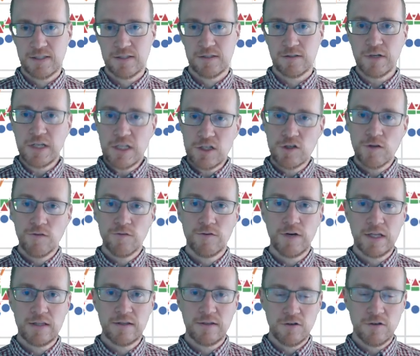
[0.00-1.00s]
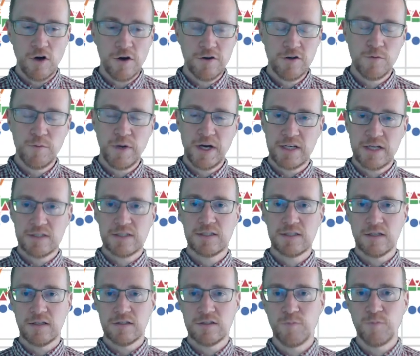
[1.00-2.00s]
So each thread occupies
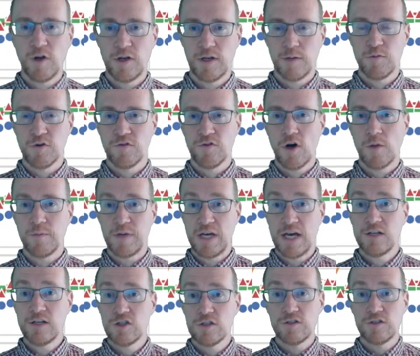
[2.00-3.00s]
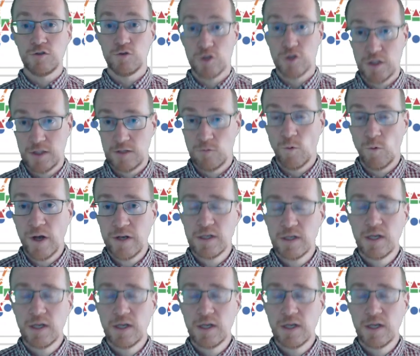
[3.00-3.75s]
a small number of copy engines, usually one.